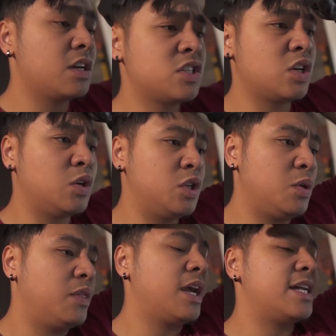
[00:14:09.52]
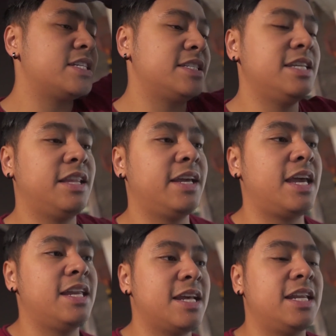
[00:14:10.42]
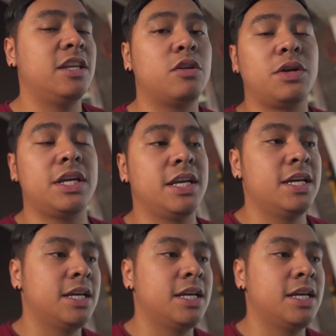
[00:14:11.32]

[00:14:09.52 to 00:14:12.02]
So do you think I just need like a 90-degree